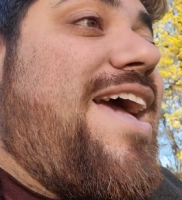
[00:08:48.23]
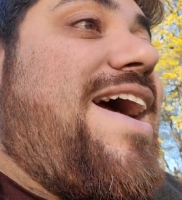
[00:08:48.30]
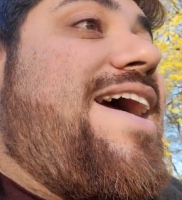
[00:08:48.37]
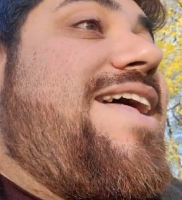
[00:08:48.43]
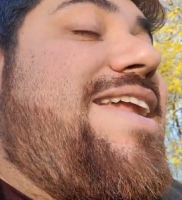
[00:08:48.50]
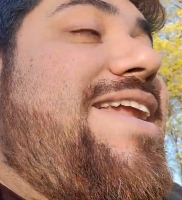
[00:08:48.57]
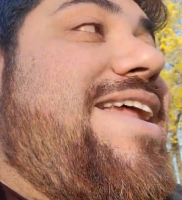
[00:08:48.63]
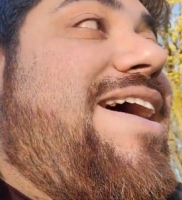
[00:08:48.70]

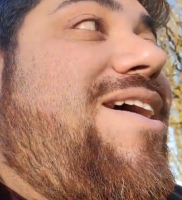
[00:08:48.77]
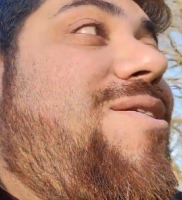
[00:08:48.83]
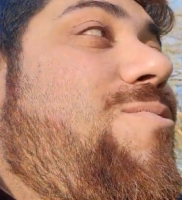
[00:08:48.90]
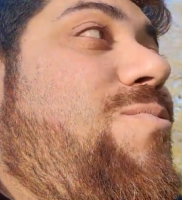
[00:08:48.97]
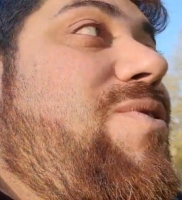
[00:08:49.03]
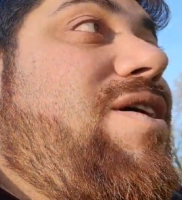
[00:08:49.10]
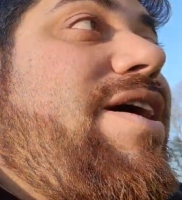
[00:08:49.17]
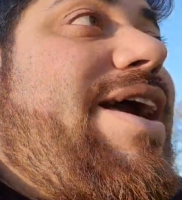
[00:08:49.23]
and now
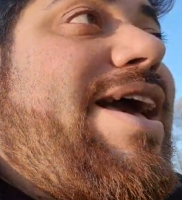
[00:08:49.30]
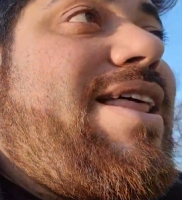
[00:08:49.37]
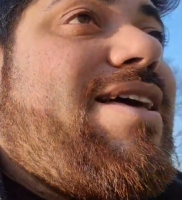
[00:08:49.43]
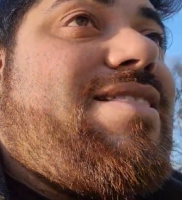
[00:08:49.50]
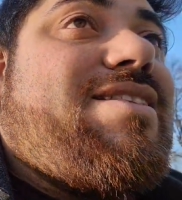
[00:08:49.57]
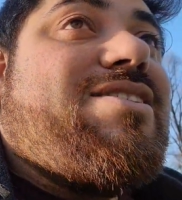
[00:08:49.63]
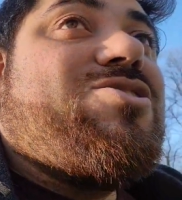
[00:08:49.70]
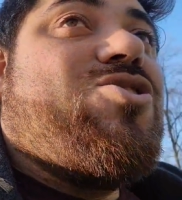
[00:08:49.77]
we're
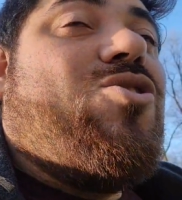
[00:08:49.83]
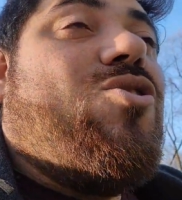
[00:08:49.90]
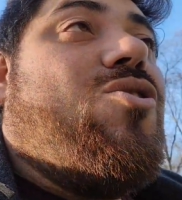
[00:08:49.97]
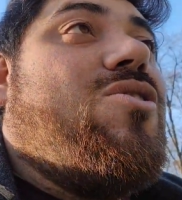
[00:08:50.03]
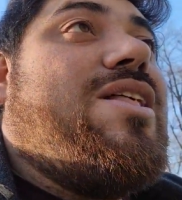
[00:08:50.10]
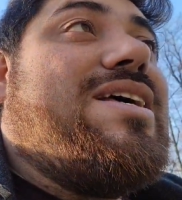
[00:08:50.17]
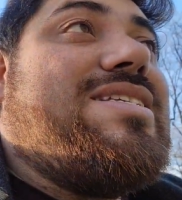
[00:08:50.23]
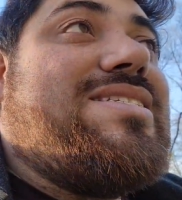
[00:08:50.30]
getting this
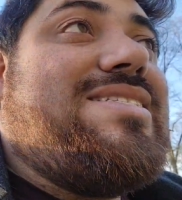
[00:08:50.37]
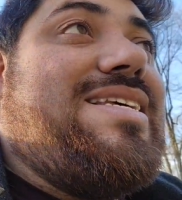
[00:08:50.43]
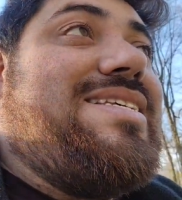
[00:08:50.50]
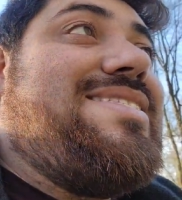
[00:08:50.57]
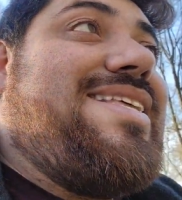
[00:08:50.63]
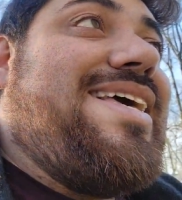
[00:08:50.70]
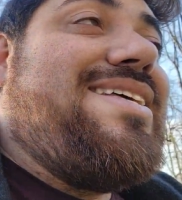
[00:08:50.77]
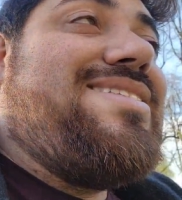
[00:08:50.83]
whole
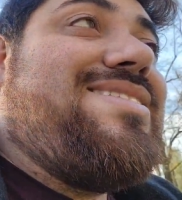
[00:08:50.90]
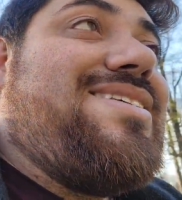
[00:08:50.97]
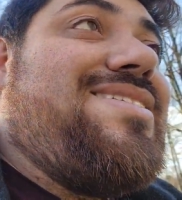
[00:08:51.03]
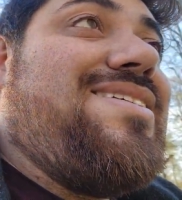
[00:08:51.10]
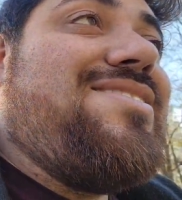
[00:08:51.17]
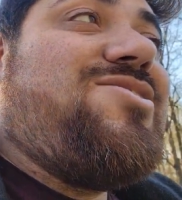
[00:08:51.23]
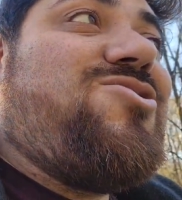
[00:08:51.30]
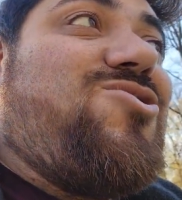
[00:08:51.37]
assistant
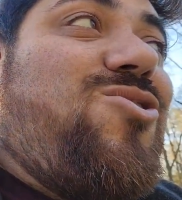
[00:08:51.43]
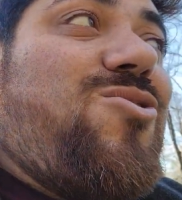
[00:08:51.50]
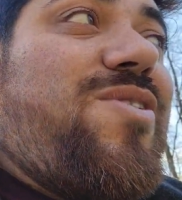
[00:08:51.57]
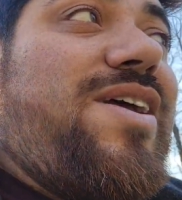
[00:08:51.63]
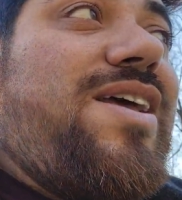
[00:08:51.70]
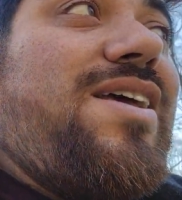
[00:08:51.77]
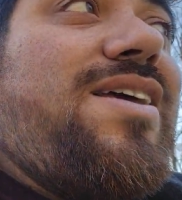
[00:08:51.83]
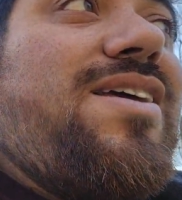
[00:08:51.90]

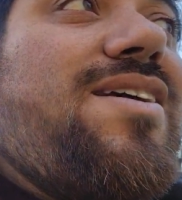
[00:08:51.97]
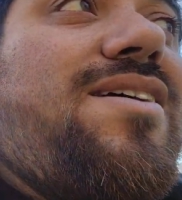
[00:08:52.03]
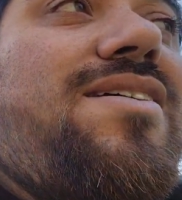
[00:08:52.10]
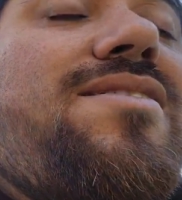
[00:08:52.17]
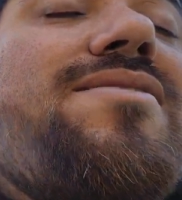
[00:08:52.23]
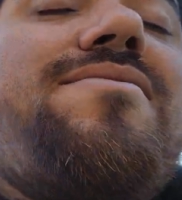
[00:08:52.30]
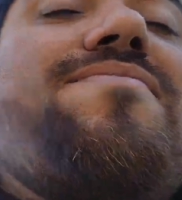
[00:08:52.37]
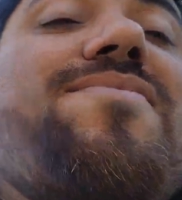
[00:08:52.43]
story.
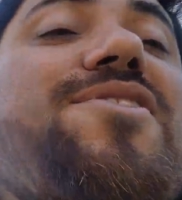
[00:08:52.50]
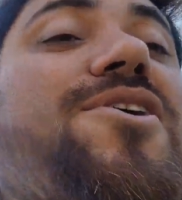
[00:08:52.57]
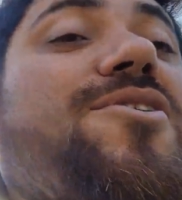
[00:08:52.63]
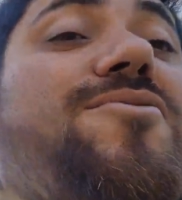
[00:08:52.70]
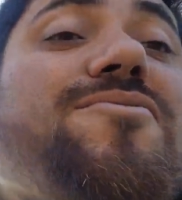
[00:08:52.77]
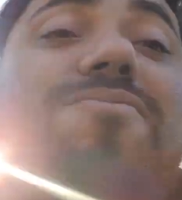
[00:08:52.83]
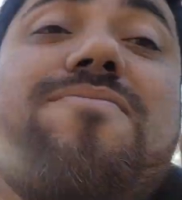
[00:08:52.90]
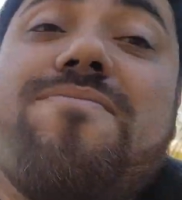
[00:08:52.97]
No,
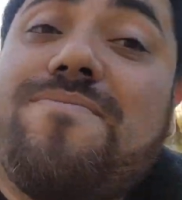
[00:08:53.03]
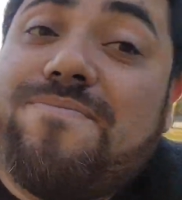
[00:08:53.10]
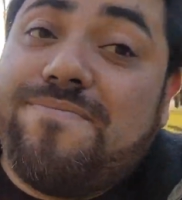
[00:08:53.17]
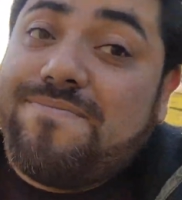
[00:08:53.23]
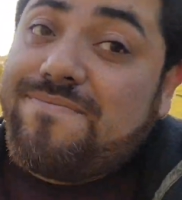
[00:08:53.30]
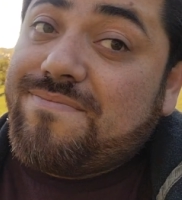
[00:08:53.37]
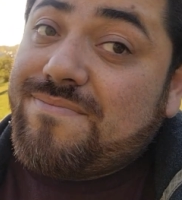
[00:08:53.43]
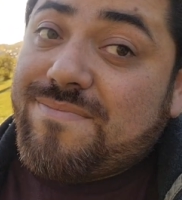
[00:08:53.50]

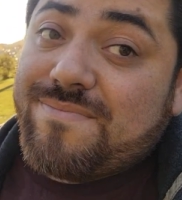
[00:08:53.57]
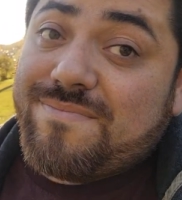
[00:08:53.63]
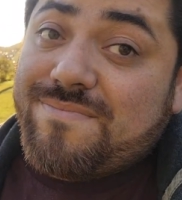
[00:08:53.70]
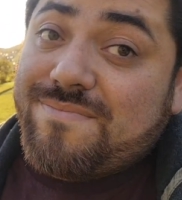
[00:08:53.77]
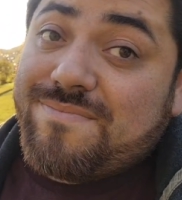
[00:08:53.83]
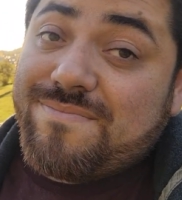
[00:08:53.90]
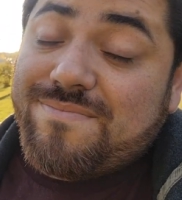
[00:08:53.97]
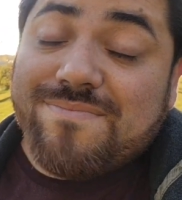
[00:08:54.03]

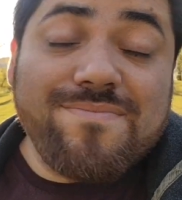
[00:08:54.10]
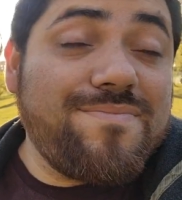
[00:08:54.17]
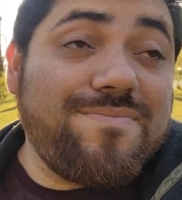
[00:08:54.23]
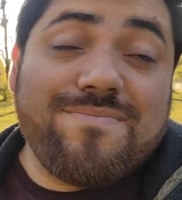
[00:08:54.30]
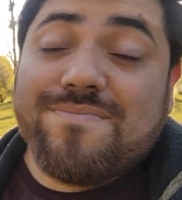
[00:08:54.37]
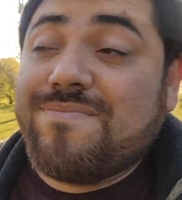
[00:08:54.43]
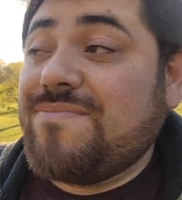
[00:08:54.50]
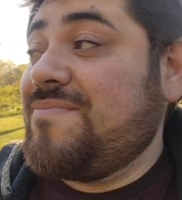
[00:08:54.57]

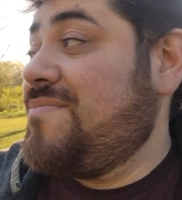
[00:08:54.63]
mm-mm.